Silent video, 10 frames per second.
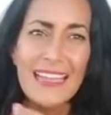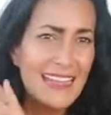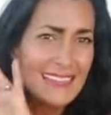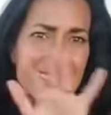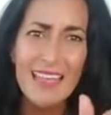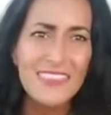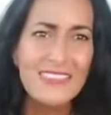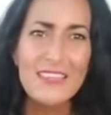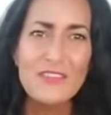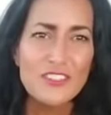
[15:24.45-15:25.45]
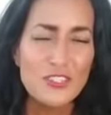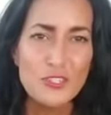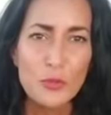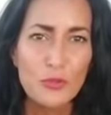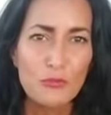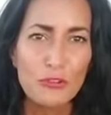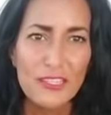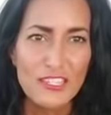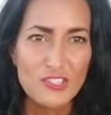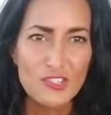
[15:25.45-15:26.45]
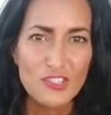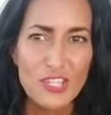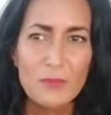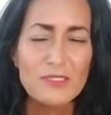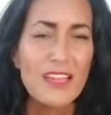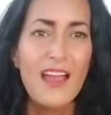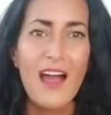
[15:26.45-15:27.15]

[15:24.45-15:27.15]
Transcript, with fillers: It has nothing even to do with relationships.